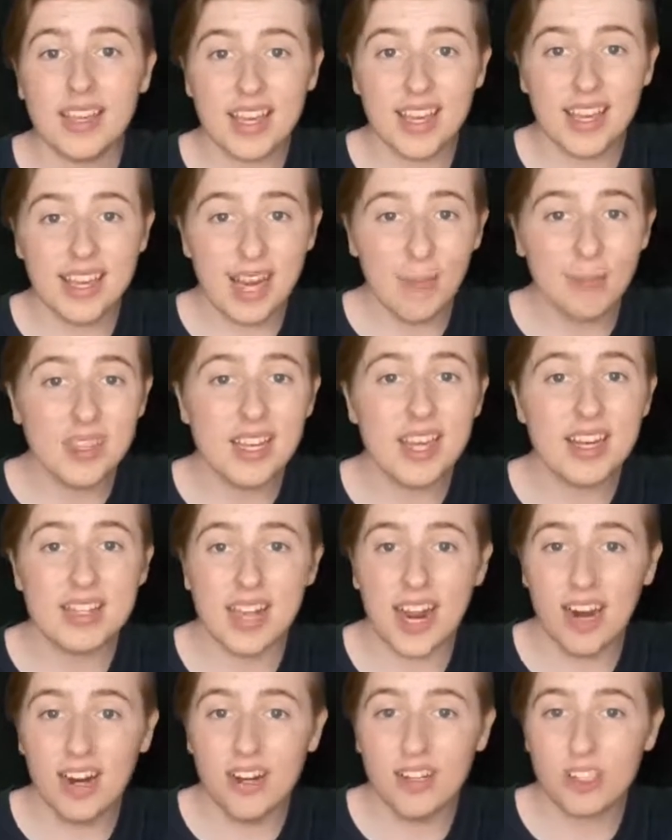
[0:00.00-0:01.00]
kidnapped the
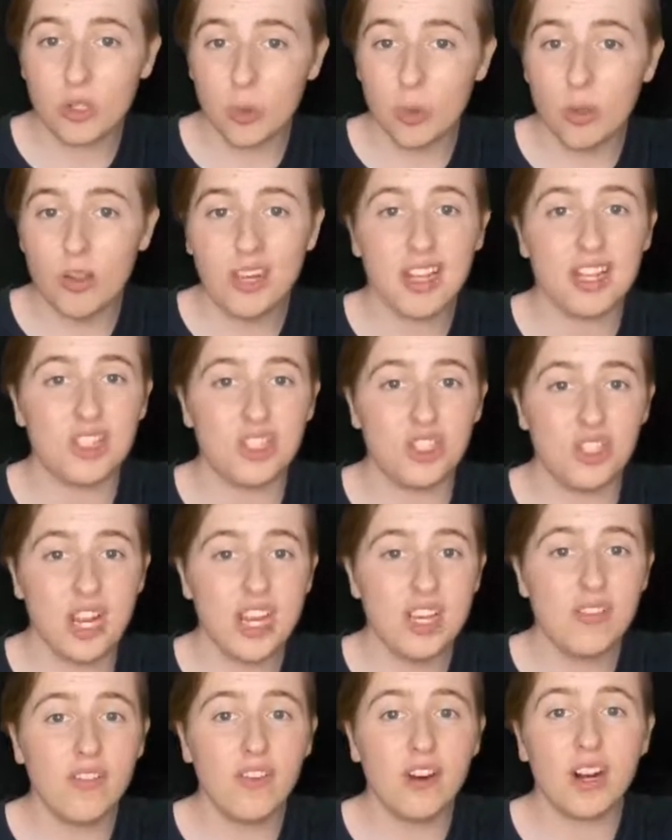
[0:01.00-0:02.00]
entire school in
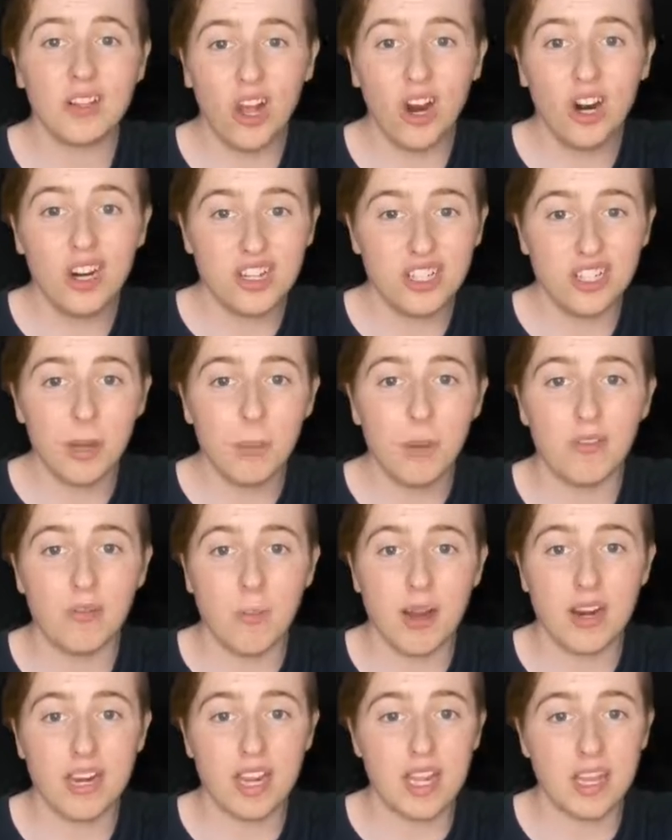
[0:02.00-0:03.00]
exchange for a large sum of
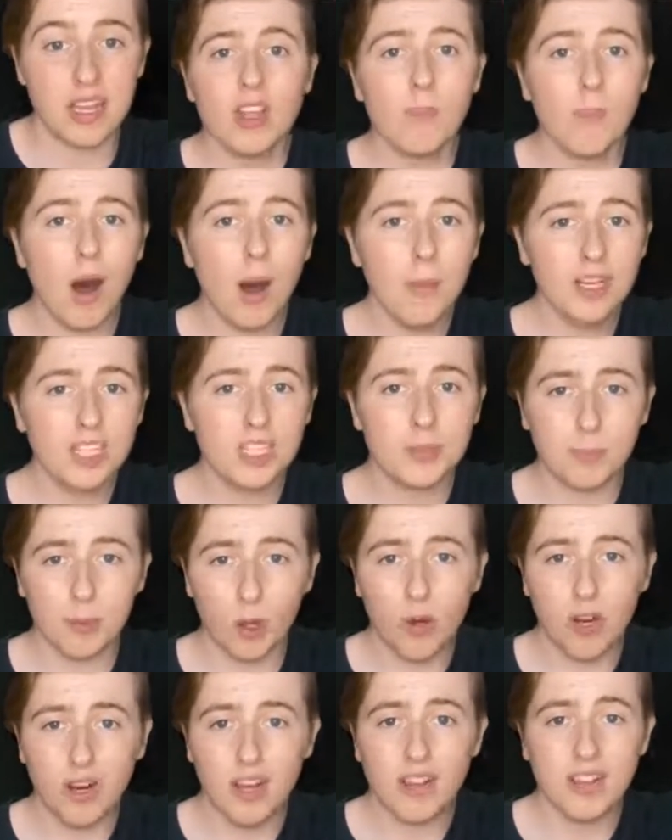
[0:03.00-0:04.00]
money. bomb
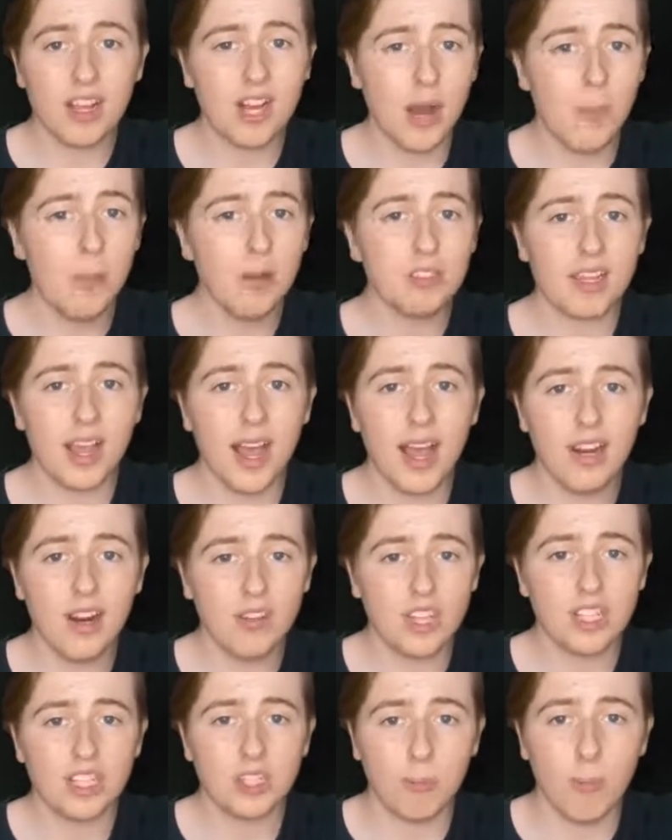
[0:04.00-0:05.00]
exploded and the couple died
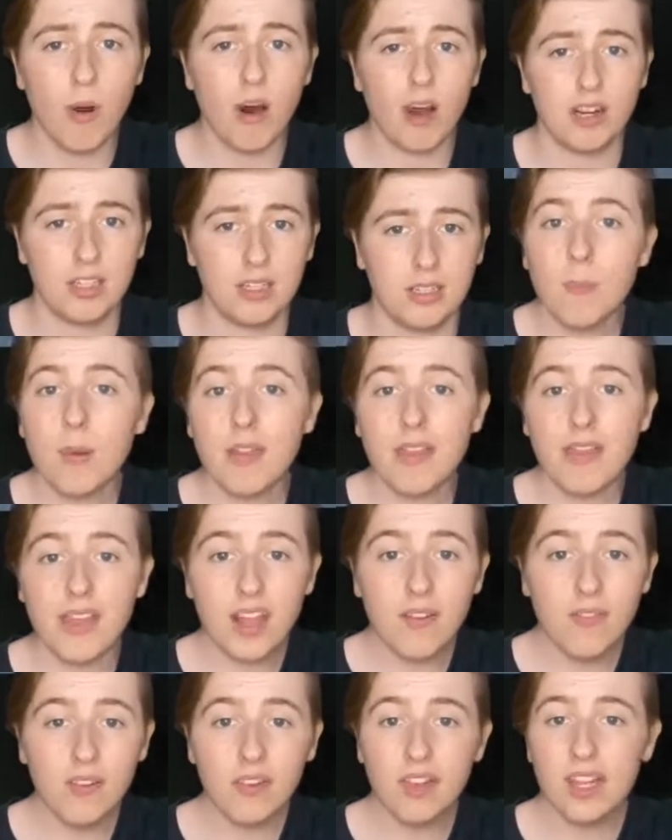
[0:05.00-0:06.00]
on the spot, but
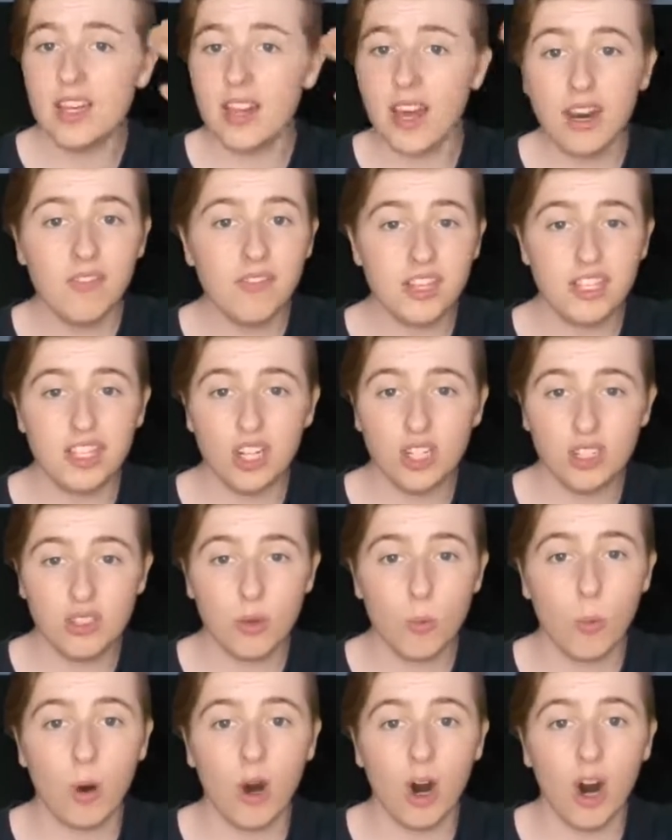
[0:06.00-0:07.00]
thankfully none of the children were